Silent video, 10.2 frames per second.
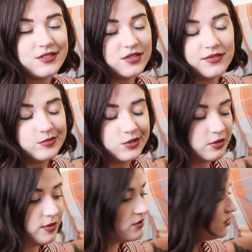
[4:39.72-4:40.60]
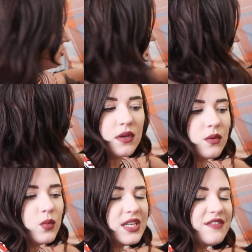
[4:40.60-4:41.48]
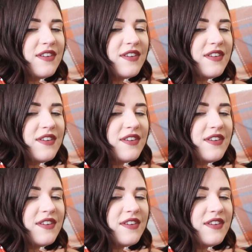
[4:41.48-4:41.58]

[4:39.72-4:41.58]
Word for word: just love him so much. We did